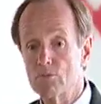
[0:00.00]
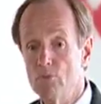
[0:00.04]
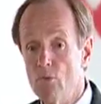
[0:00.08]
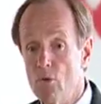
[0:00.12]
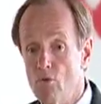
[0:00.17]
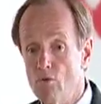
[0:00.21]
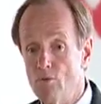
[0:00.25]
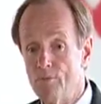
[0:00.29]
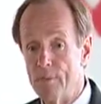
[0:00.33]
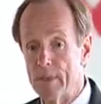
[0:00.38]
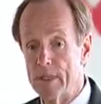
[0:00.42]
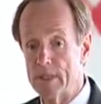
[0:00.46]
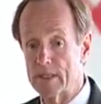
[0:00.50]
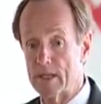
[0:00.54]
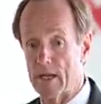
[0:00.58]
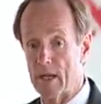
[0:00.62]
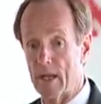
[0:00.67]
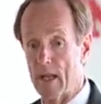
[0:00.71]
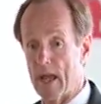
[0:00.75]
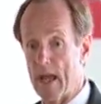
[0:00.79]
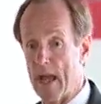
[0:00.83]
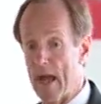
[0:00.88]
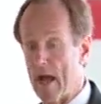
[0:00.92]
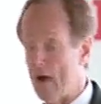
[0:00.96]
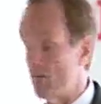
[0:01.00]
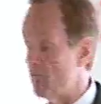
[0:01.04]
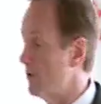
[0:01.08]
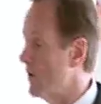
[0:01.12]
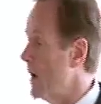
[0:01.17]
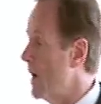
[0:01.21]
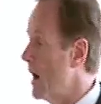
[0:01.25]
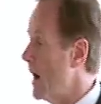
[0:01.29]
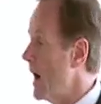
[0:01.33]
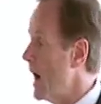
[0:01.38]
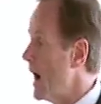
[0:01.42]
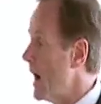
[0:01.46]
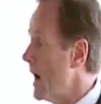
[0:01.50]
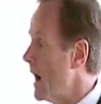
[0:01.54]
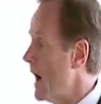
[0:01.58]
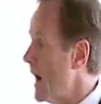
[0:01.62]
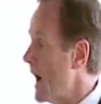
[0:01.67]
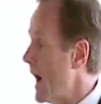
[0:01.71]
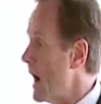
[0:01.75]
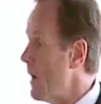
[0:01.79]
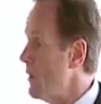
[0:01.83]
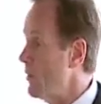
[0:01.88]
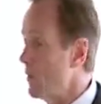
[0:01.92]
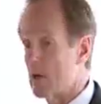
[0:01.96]
much movement it'll have,
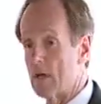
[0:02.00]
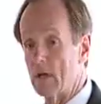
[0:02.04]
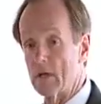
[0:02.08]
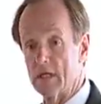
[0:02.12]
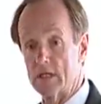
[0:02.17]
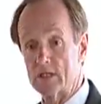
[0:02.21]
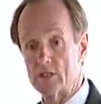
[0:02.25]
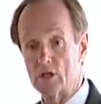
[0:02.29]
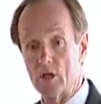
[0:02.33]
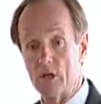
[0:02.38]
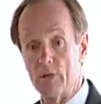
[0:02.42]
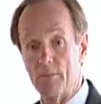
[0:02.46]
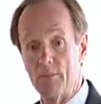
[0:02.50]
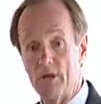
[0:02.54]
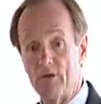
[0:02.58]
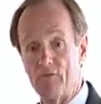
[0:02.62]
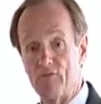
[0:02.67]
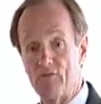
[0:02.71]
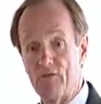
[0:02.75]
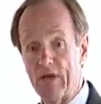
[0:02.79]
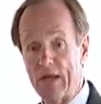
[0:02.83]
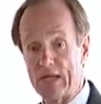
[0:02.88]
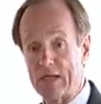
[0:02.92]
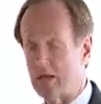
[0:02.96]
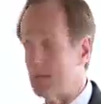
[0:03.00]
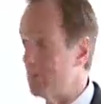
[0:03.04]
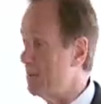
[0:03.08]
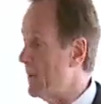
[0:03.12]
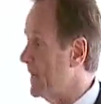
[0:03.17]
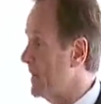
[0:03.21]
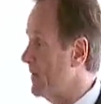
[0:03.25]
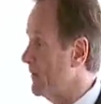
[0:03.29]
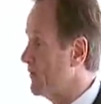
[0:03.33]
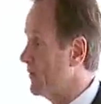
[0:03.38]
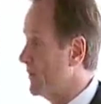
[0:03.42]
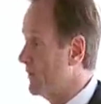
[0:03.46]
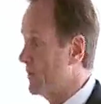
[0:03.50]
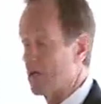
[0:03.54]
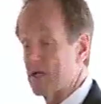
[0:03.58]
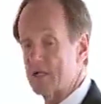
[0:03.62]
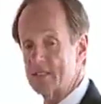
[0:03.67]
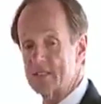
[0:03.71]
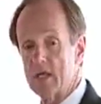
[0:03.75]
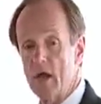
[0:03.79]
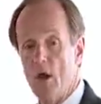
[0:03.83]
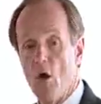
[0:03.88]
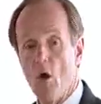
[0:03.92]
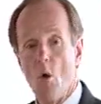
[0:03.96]
how it's going to be affected by
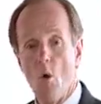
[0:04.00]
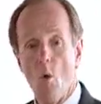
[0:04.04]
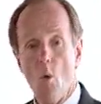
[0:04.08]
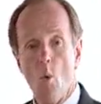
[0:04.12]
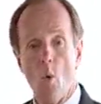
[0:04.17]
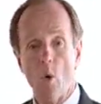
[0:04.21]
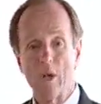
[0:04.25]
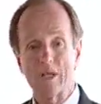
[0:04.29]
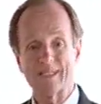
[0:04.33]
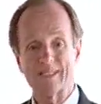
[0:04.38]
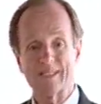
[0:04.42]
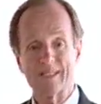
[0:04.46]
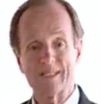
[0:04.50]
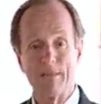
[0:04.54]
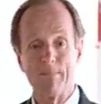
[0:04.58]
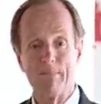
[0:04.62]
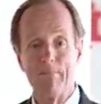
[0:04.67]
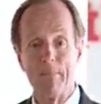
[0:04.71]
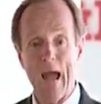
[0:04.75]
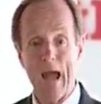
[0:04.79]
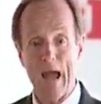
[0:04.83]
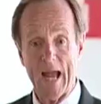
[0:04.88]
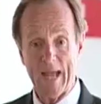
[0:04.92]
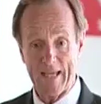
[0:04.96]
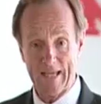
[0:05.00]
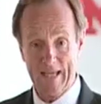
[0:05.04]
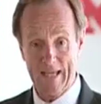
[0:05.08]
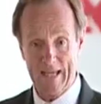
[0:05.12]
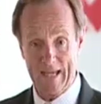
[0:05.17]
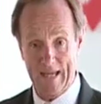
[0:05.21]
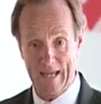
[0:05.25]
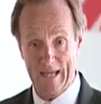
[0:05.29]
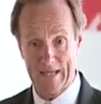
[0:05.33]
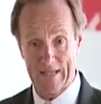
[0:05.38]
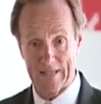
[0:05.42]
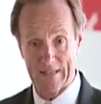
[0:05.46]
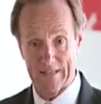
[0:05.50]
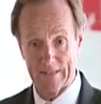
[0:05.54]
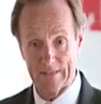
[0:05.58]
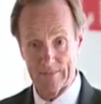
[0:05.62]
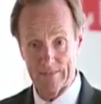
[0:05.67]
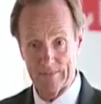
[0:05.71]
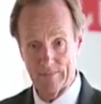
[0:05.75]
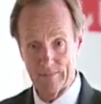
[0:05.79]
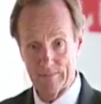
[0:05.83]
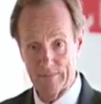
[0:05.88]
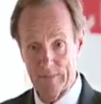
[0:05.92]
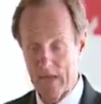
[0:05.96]
different things. What's the backing
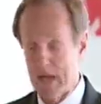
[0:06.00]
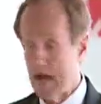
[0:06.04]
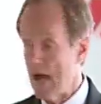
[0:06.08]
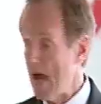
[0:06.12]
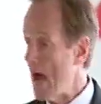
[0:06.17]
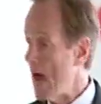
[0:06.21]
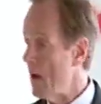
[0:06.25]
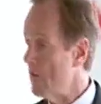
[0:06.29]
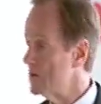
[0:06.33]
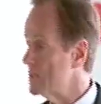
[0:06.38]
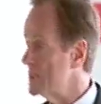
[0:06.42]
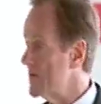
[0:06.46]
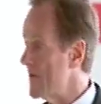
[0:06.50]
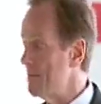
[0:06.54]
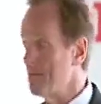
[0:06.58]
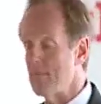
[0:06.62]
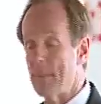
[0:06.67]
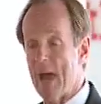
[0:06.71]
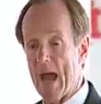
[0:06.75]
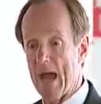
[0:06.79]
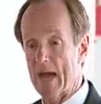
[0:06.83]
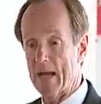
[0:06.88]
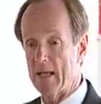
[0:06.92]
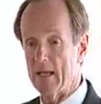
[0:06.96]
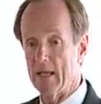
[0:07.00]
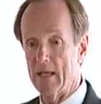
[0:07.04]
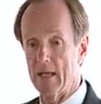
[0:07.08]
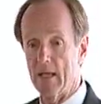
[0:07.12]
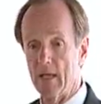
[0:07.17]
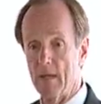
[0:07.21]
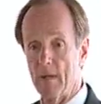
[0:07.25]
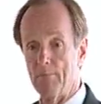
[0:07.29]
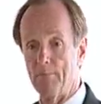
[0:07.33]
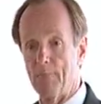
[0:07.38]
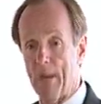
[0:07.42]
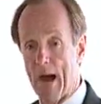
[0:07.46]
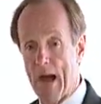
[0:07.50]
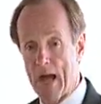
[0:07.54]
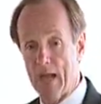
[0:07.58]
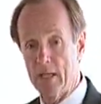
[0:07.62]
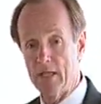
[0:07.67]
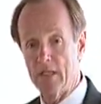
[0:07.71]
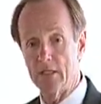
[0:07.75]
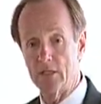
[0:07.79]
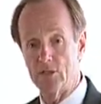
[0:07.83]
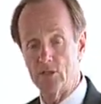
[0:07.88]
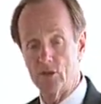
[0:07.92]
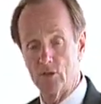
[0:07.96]
on it? How is that backing
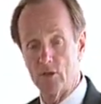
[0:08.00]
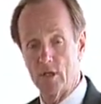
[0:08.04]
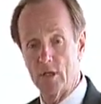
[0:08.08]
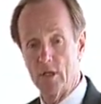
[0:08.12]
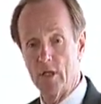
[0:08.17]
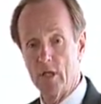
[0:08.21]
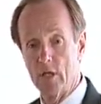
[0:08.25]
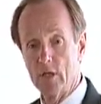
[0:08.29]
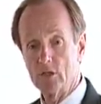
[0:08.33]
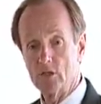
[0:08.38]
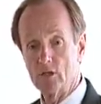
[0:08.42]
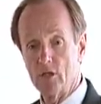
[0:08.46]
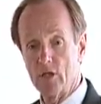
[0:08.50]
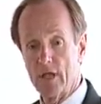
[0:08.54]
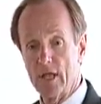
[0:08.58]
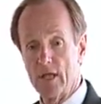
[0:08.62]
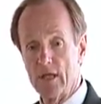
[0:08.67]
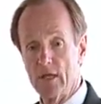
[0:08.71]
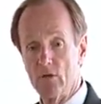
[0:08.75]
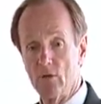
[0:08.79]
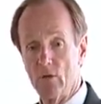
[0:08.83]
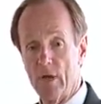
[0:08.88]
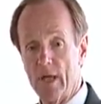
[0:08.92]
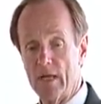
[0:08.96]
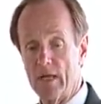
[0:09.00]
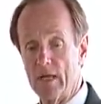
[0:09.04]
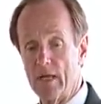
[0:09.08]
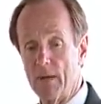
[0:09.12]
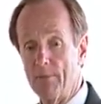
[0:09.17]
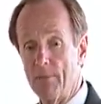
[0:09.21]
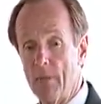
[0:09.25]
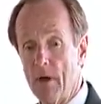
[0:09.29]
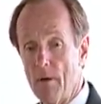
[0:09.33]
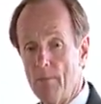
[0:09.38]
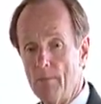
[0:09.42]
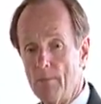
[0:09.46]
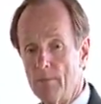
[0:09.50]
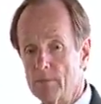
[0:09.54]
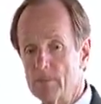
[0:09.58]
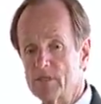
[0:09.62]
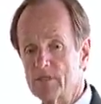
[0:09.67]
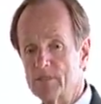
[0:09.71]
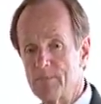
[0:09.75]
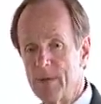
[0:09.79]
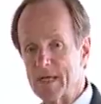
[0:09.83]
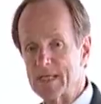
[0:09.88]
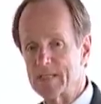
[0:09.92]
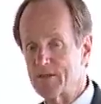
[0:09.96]
bonded to it so that you end up
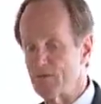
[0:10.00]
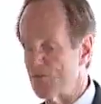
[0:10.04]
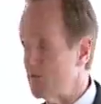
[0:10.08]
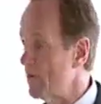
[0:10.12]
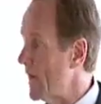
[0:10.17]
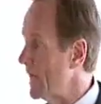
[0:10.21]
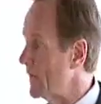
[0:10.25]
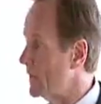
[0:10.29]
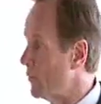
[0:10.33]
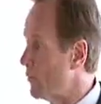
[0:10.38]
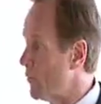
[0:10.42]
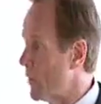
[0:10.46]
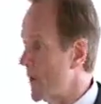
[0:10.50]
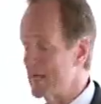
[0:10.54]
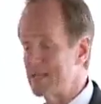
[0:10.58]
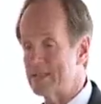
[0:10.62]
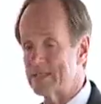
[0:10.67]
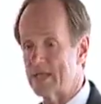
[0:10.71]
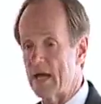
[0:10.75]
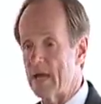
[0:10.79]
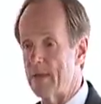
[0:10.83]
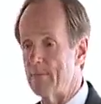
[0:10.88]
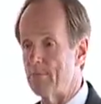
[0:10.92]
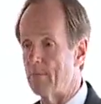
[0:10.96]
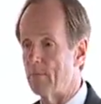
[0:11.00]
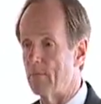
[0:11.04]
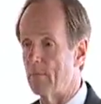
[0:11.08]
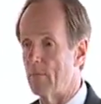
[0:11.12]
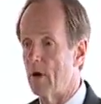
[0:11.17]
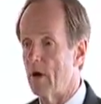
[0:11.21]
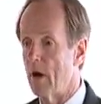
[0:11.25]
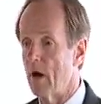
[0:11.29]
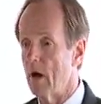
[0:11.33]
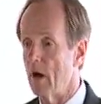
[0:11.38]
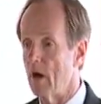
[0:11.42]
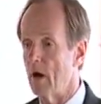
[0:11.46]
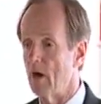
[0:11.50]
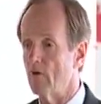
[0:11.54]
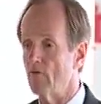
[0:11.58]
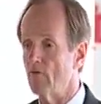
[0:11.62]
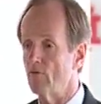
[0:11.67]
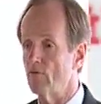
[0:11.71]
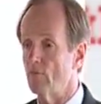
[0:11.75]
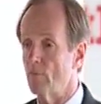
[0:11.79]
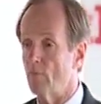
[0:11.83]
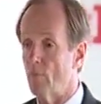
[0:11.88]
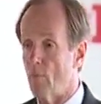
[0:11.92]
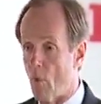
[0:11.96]
specifying the right type
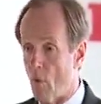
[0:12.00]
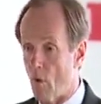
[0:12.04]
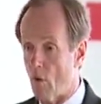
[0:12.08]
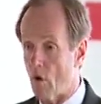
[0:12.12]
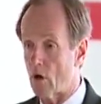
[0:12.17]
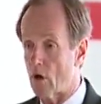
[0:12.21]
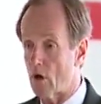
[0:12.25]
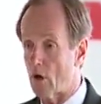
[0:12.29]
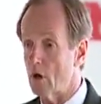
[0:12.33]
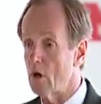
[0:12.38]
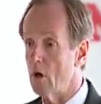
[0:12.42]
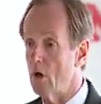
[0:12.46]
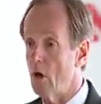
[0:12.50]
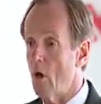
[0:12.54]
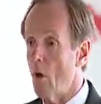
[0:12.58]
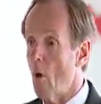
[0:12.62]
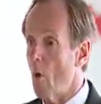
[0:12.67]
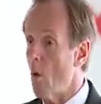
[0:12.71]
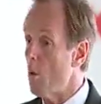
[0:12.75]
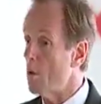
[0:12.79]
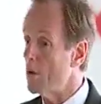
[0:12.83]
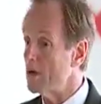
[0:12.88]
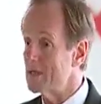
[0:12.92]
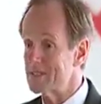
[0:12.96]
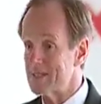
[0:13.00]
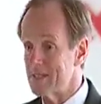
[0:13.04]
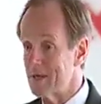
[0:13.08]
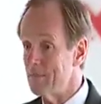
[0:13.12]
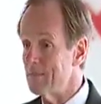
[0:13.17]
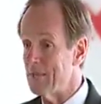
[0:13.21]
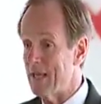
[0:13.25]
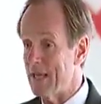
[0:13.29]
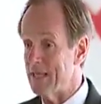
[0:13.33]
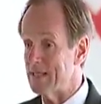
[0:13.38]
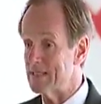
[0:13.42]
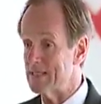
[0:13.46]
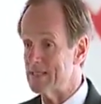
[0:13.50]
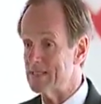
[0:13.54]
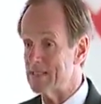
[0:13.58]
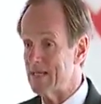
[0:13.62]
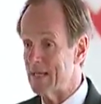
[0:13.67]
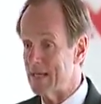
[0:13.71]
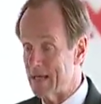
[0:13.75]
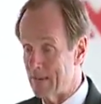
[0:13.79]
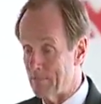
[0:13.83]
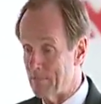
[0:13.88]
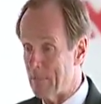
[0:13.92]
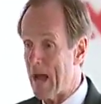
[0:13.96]
of mortar, or in some
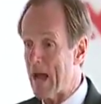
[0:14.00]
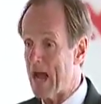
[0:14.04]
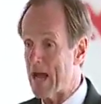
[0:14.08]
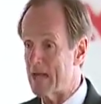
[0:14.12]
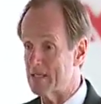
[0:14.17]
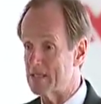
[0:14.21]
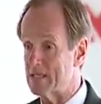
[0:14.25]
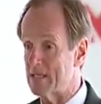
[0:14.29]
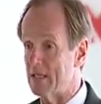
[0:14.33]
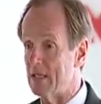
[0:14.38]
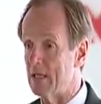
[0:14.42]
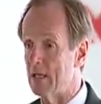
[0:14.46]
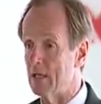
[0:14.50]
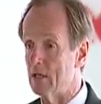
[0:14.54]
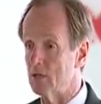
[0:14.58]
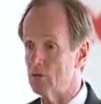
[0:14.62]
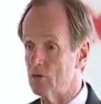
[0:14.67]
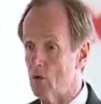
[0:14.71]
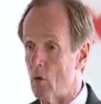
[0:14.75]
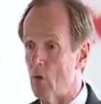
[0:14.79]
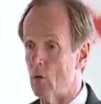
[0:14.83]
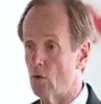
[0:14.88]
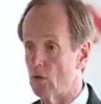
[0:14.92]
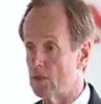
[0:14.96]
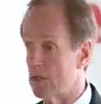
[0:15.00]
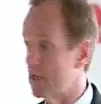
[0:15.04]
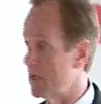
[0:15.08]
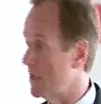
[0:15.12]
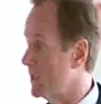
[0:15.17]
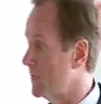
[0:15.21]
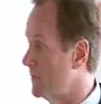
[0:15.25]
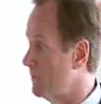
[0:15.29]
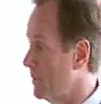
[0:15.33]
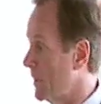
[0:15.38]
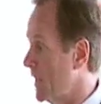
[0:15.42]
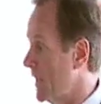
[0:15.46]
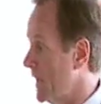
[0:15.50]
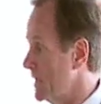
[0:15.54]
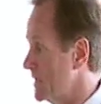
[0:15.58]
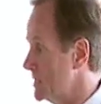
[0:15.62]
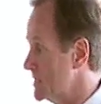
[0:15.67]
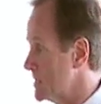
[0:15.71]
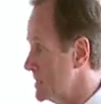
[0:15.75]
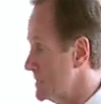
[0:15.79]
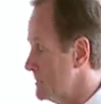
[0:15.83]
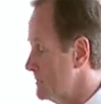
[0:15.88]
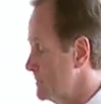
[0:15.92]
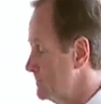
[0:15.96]
cases, an epoxy to hold it into
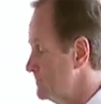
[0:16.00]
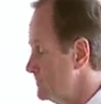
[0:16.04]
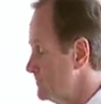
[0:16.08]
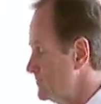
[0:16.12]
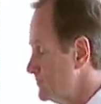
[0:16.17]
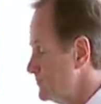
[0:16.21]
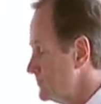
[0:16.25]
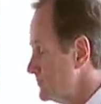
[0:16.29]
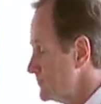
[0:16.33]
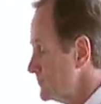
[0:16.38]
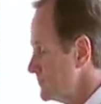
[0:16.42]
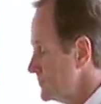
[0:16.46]
place.